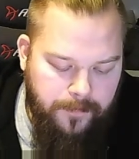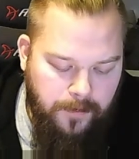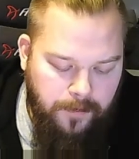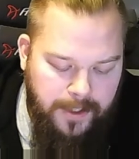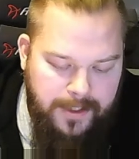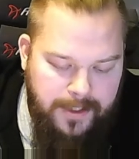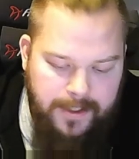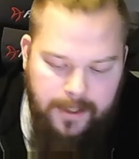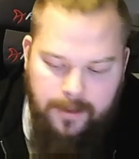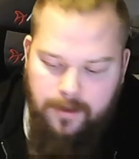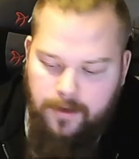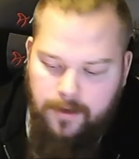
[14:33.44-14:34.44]

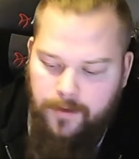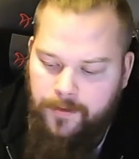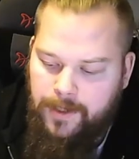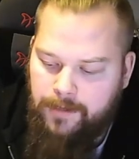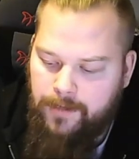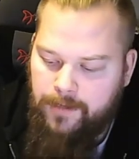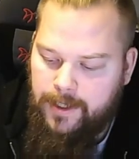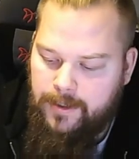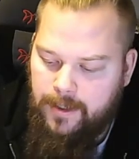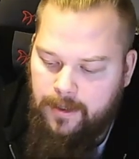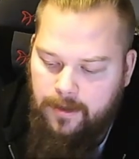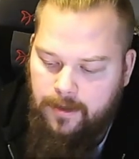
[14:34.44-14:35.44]
reading,
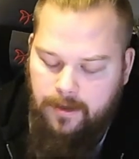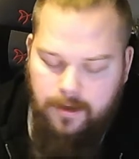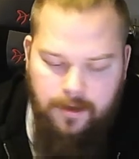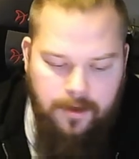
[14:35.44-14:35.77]
rereading,